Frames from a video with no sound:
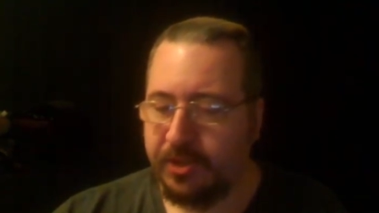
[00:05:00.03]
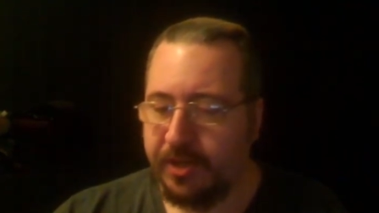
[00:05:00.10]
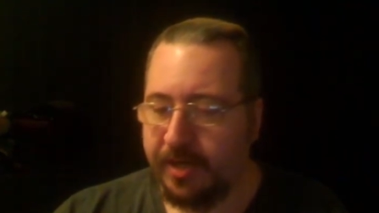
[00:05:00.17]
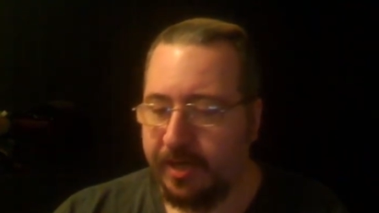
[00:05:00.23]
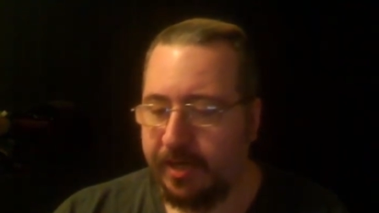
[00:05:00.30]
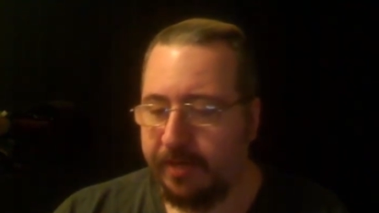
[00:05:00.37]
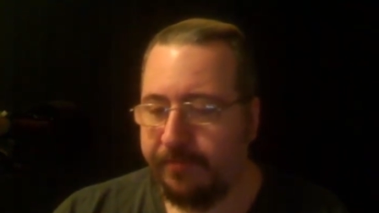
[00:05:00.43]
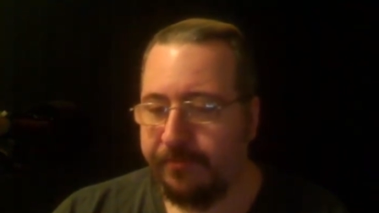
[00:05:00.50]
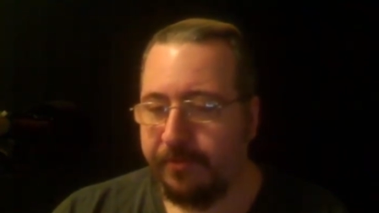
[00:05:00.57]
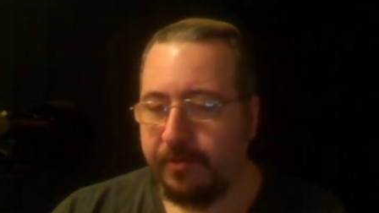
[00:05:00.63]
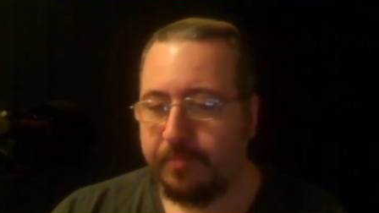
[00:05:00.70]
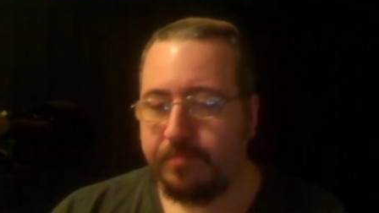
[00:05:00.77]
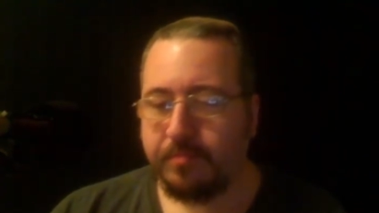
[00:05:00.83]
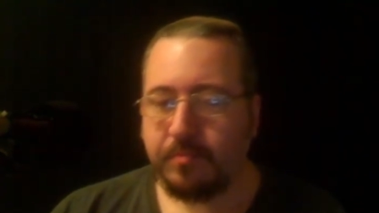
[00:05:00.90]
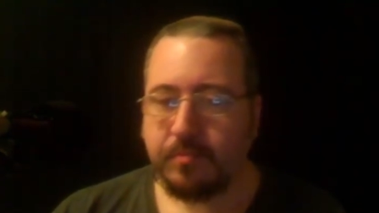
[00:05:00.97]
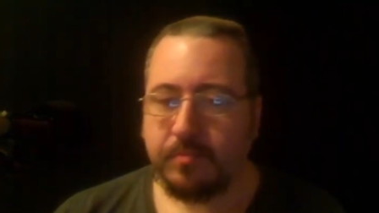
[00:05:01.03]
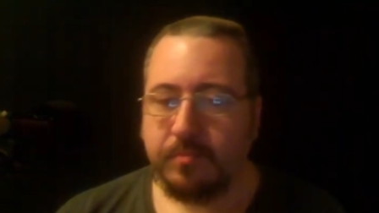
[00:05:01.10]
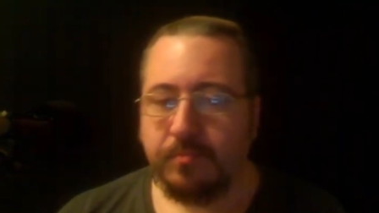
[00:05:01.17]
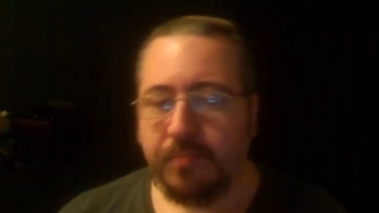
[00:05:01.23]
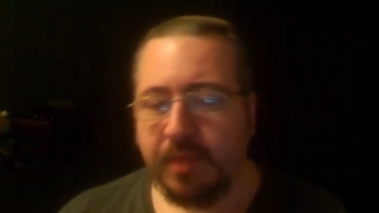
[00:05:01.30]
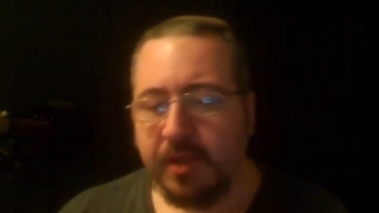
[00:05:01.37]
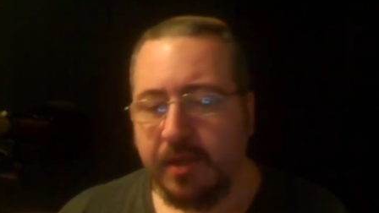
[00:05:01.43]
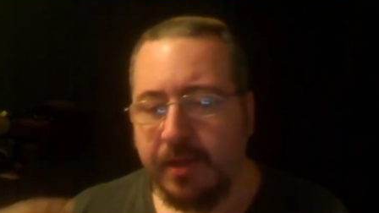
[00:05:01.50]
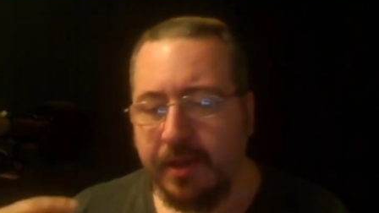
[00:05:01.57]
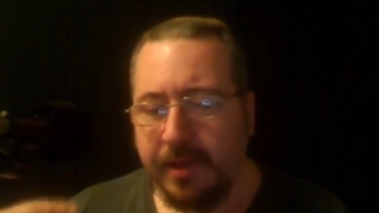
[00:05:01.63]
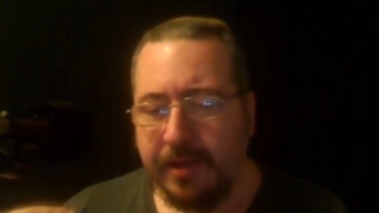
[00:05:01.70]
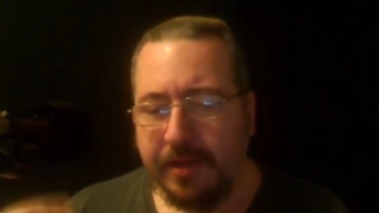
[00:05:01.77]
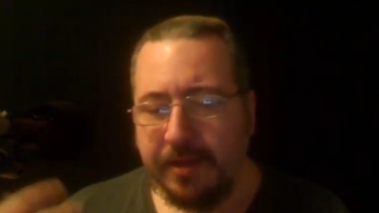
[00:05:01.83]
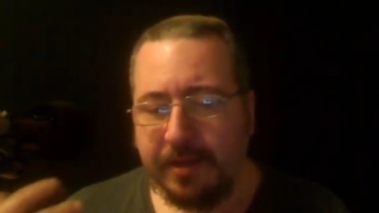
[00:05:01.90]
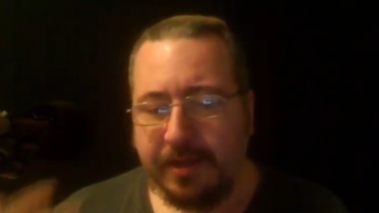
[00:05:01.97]
Chive.
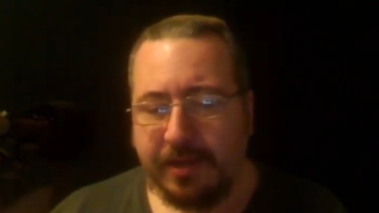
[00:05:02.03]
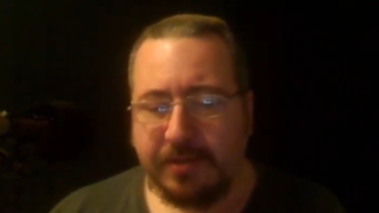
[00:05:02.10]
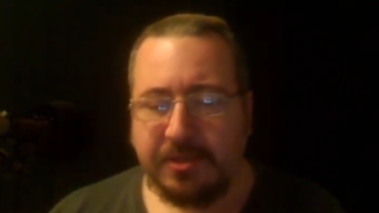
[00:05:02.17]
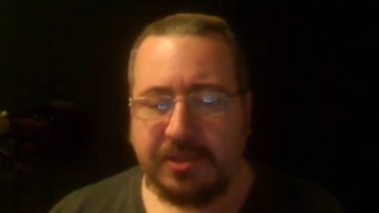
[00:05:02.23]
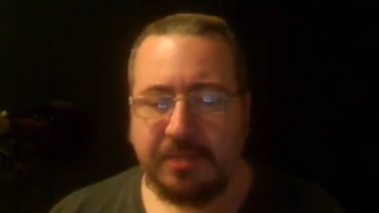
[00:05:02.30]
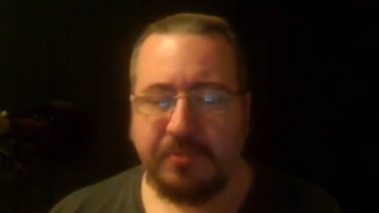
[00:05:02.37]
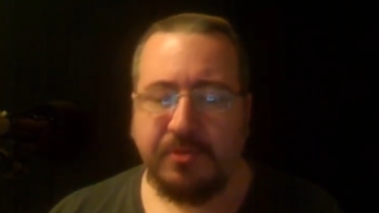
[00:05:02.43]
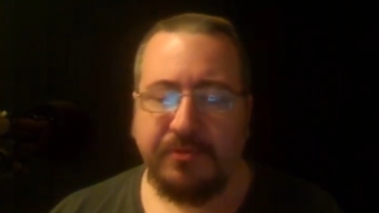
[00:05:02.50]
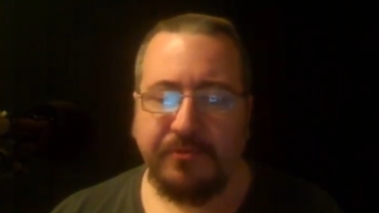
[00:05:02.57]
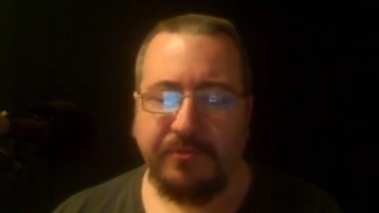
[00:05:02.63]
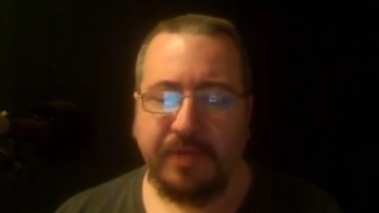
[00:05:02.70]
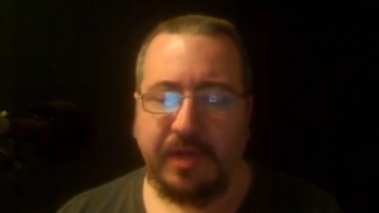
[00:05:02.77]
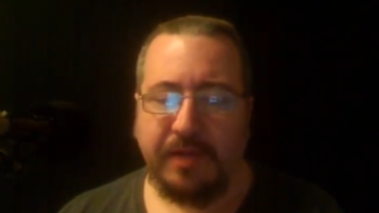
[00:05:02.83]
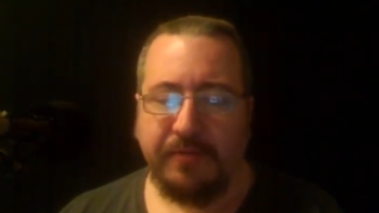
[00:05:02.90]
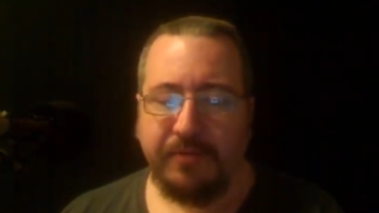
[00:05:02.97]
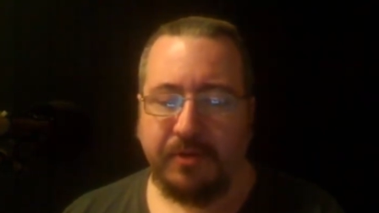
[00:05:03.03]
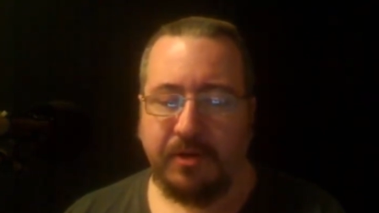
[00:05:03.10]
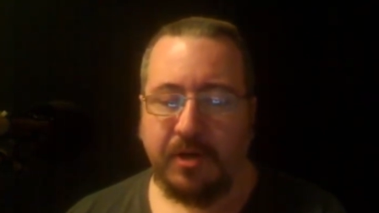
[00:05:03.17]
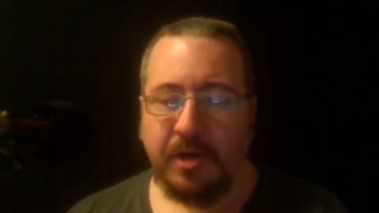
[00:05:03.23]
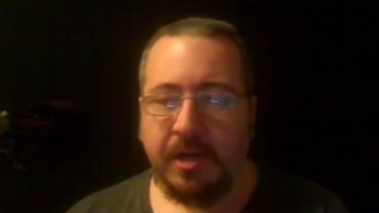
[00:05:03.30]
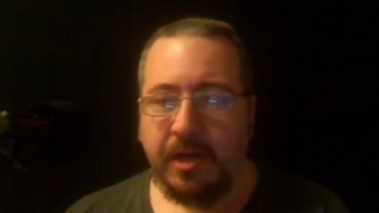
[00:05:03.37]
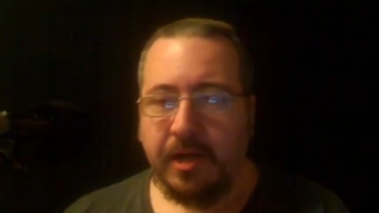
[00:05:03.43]
Again, similar flavor.